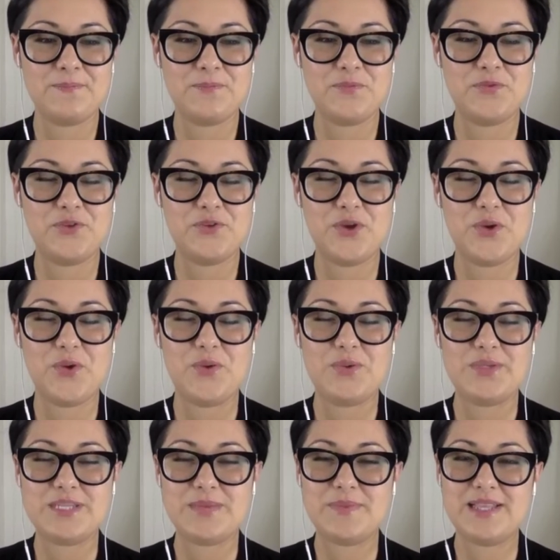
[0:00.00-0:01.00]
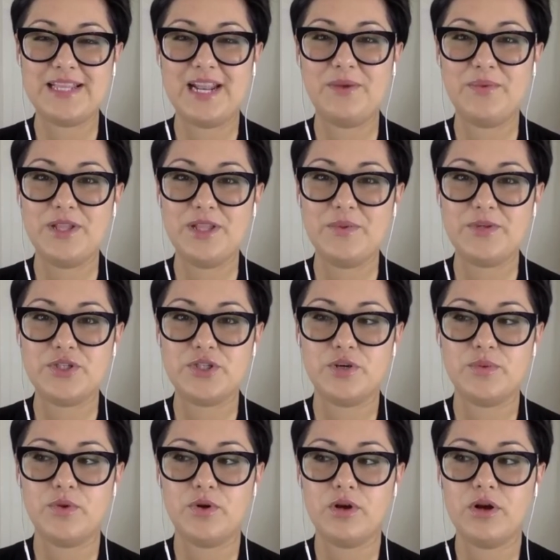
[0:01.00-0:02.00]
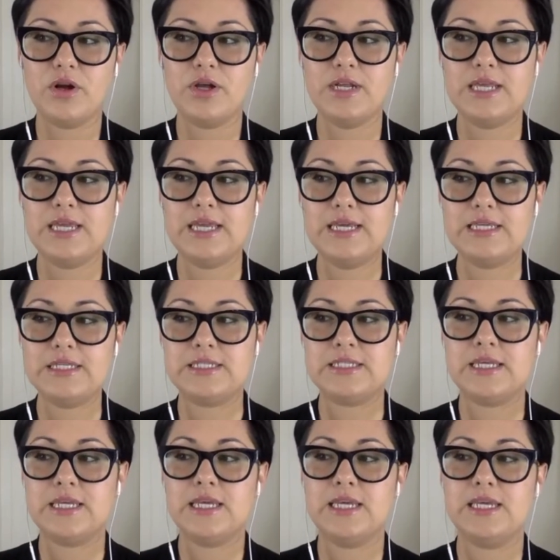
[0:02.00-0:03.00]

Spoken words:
So something that I really want you to work on is